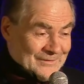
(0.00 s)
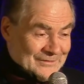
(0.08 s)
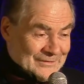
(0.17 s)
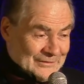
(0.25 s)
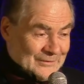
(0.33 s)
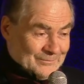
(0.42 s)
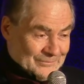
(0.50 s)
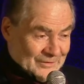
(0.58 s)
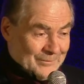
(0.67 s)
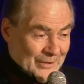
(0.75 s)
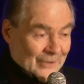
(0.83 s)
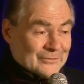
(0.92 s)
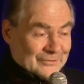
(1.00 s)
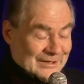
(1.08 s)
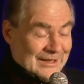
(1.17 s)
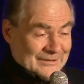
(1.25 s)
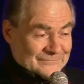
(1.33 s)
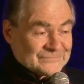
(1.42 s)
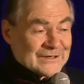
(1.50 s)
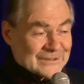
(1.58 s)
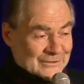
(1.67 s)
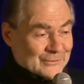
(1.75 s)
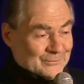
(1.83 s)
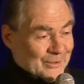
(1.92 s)
that the Poles had a
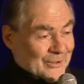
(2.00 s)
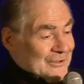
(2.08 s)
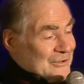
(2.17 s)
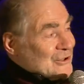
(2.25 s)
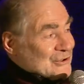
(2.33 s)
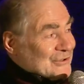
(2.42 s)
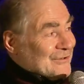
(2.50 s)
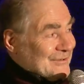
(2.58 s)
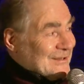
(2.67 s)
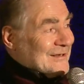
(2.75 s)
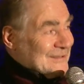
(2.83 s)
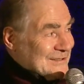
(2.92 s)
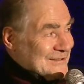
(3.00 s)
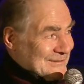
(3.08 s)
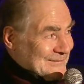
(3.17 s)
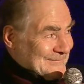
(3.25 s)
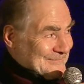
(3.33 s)
really good politician as their leader,